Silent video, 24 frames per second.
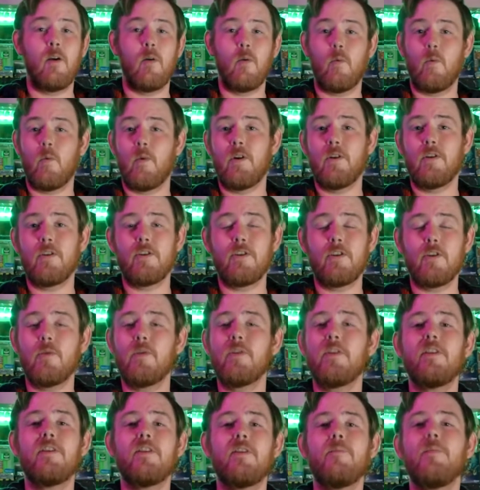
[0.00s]
We're
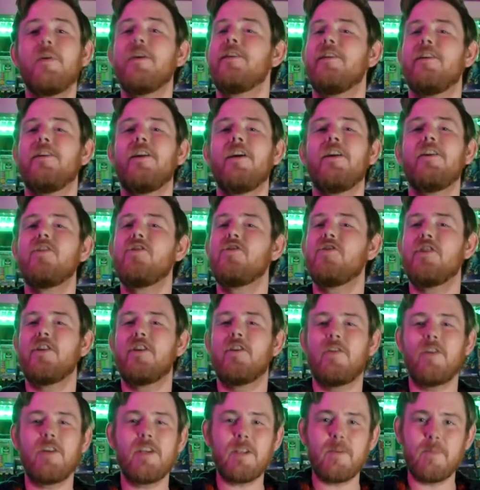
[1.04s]
doing the Dominion Energy
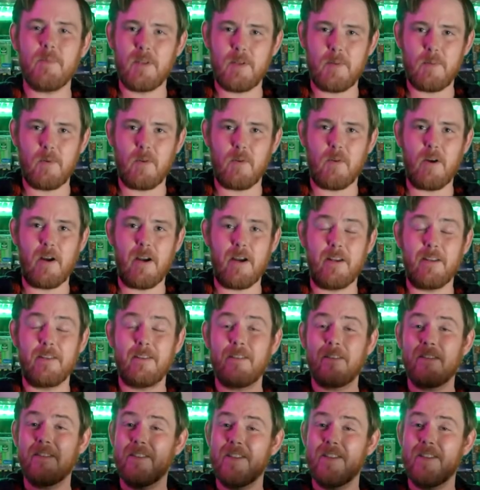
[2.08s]
Christmas Parade.